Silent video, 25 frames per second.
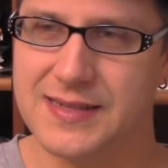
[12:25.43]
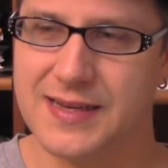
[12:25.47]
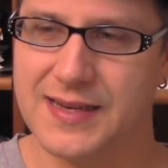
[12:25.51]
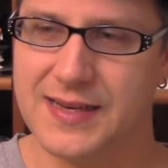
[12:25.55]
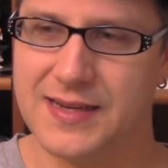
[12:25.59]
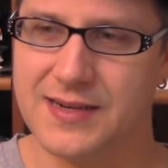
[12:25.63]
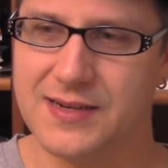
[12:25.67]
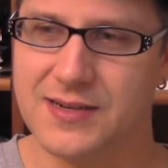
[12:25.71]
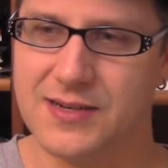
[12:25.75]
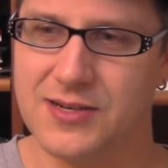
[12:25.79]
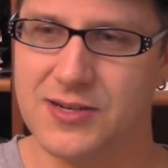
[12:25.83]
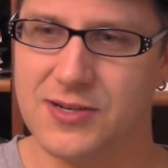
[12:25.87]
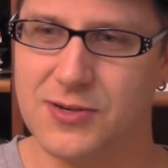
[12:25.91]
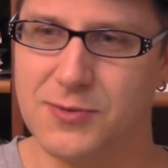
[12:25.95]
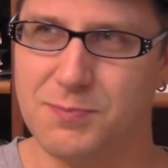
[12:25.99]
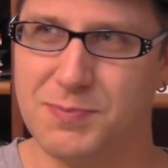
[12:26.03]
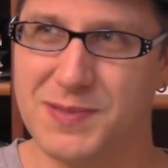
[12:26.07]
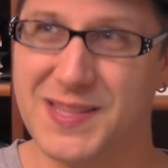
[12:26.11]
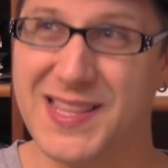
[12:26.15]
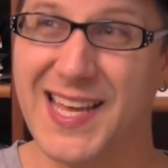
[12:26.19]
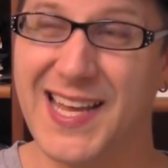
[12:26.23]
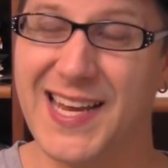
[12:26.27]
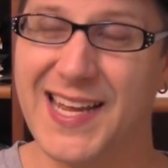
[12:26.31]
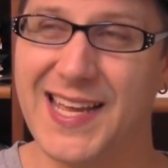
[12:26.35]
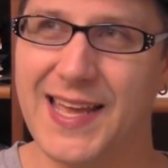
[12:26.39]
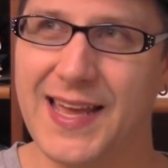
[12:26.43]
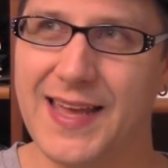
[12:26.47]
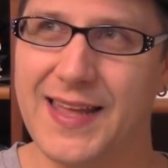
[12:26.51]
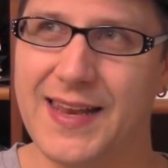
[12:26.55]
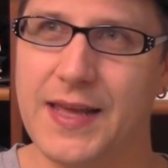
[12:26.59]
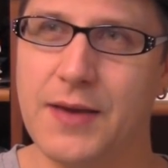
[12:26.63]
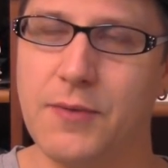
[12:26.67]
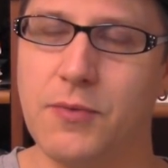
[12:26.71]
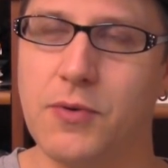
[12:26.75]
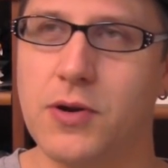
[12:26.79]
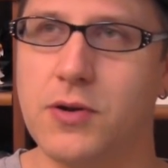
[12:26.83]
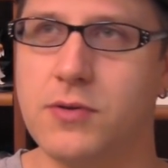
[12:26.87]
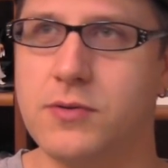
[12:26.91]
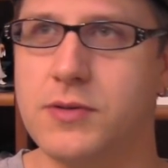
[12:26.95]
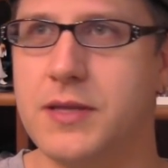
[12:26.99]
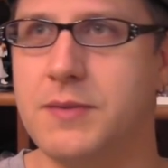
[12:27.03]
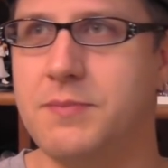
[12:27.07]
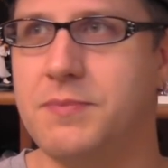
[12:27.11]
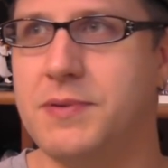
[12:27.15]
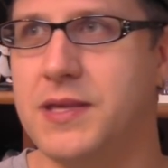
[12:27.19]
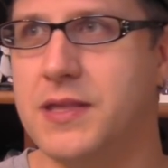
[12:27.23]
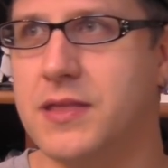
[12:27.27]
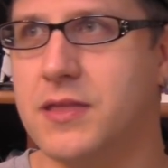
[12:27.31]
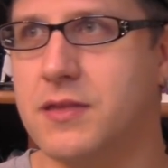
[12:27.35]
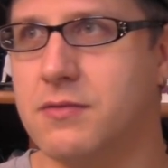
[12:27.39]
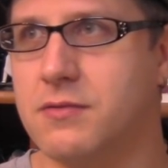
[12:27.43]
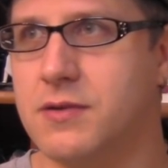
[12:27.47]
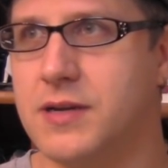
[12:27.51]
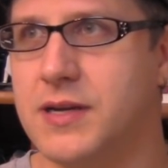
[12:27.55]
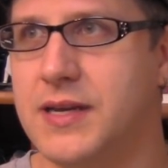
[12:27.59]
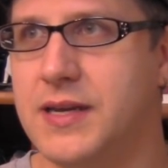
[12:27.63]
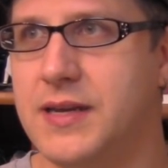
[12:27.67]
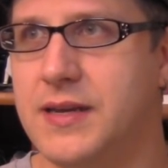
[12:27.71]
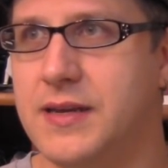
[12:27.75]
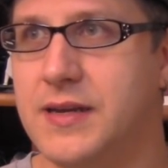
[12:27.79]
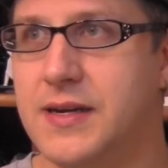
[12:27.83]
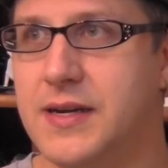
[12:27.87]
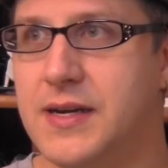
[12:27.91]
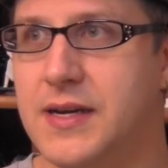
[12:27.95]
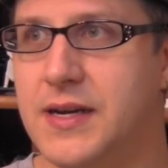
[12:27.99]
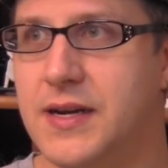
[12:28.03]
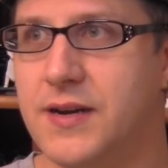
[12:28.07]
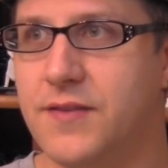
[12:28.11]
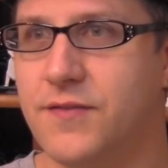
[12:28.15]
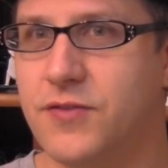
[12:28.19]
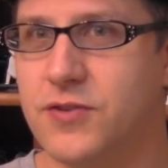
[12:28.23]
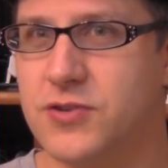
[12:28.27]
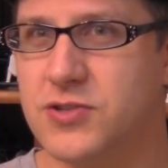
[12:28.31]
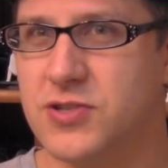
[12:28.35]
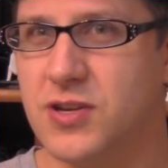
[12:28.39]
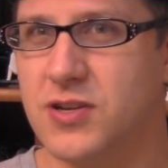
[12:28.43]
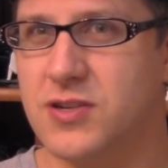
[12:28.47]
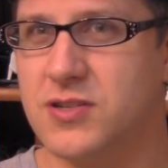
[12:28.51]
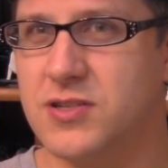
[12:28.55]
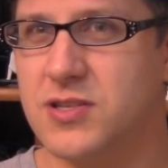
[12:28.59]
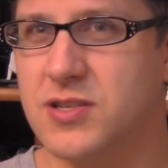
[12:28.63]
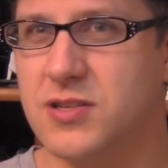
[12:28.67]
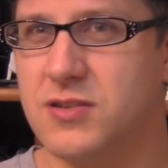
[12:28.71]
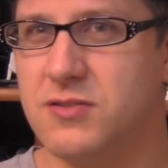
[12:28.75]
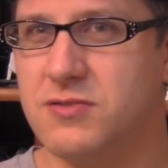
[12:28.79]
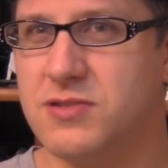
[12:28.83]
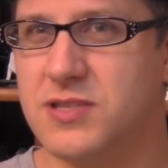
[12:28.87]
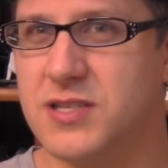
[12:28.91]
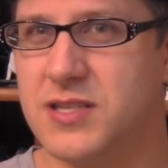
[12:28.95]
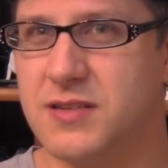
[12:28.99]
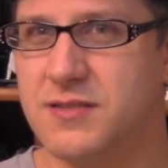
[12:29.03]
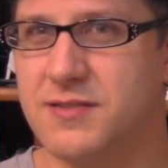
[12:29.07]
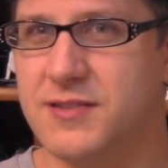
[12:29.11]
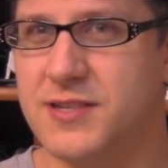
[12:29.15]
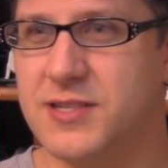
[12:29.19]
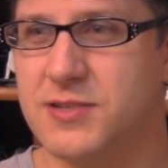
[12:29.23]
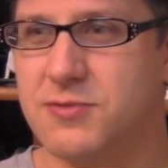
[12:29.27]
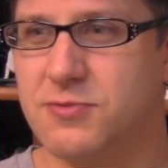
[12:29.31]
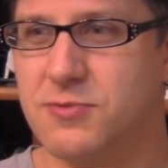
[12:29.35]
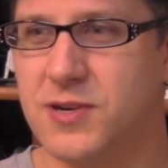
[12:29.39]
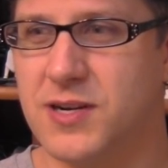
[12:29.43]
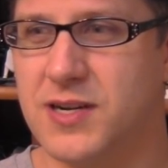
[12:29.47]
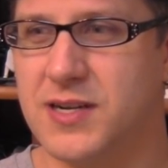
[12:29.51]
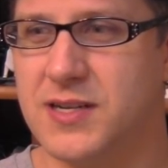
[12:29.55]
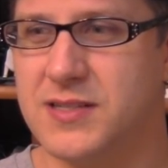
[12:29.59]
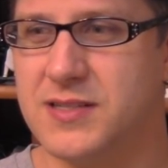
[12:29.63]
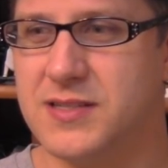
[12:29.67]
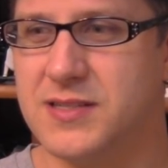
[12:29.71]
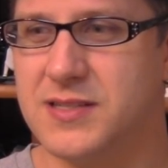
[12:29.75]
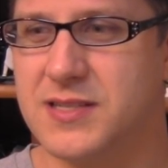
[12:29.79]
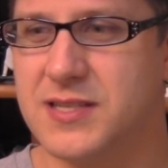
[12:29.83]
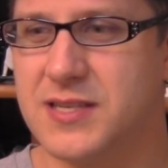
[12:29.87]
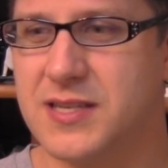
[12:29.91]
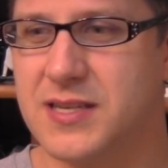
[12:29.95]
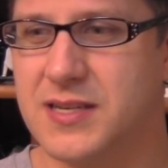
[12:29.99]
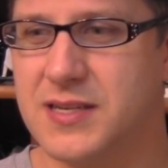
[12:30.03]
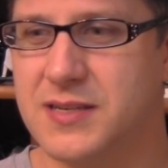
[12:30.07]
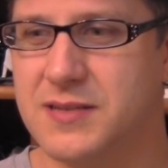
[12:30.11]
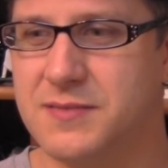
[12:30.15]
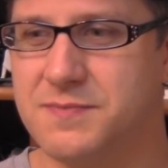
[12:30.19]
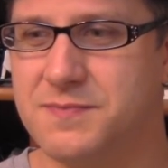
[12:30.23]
I don't know. But then again, it would only be 3 for as long as the new series runs.